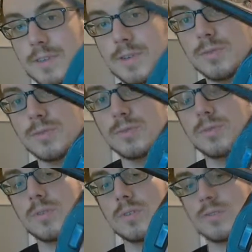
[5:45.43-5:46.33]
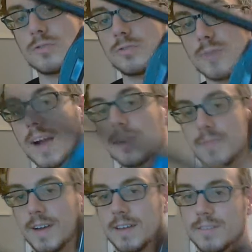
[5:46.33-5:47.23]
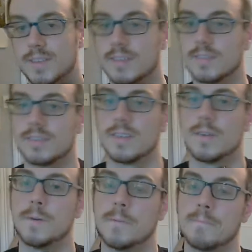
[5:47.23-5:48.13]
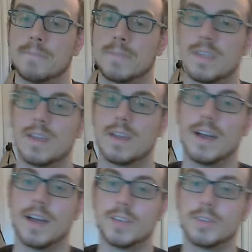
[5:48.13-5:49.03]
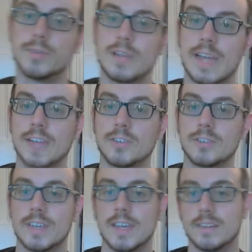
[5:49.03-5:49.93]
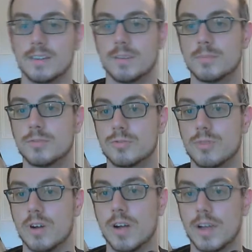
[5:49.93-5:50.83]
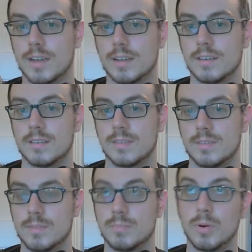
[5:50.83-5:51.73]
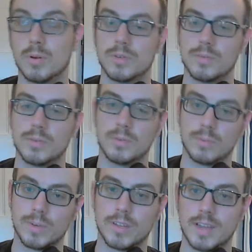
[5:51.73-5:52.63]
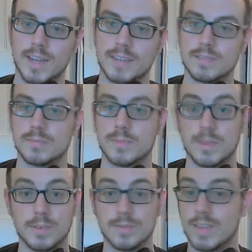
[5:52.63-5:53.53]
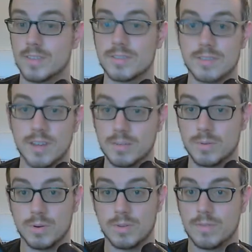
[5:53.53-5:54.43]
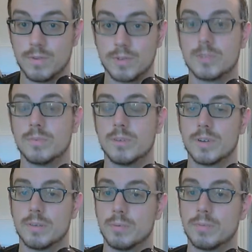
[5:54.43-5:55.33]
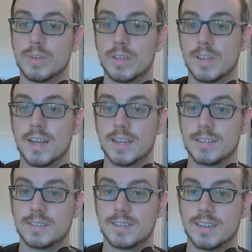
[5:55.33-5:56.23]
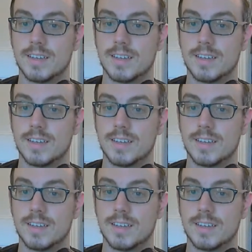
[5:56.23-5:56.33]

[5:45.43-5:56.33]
you dry fire this, you can actually end up drawing, the board will realize, whether you've got the stock board or the Virtue board, it will realize